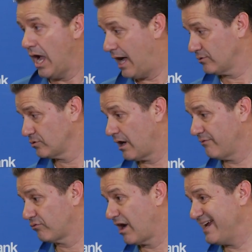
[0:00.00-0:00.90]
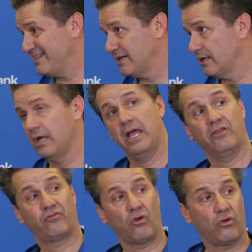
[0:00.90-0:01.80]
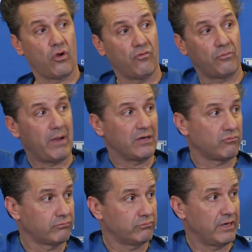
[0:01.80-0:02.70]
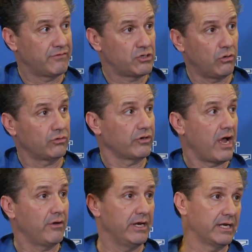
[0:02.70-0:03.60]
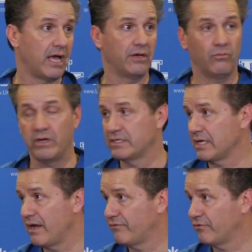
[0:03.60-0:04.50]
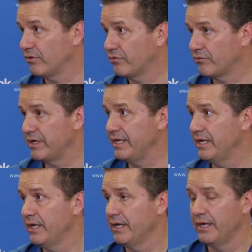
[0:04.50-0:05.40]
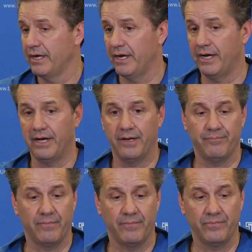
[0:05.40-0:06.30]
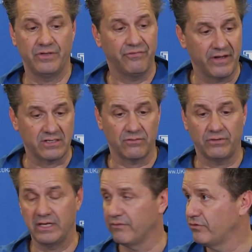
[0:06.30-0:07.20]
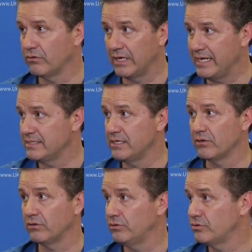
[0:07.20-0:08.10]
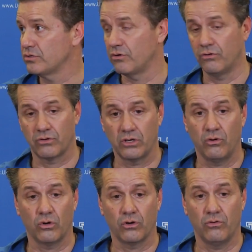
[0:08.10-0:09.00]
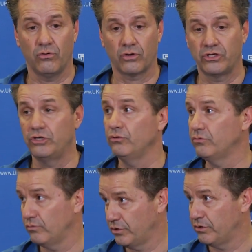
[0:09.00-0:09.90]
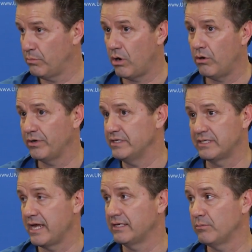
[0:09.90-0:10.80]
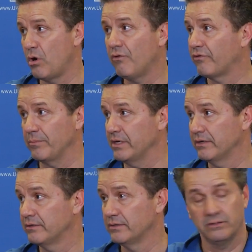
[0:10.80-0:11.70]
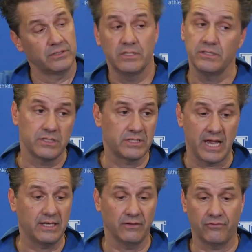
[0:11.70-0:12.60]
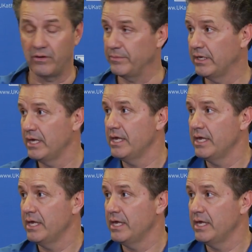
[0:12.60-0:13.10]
I'll drive right and throw it over my left shoulder and I'll hit a guy on the weak side for a three. Defensively, if you're lazy or loose or cute with the ball, he's taking the ball from you. He's just taking it from you.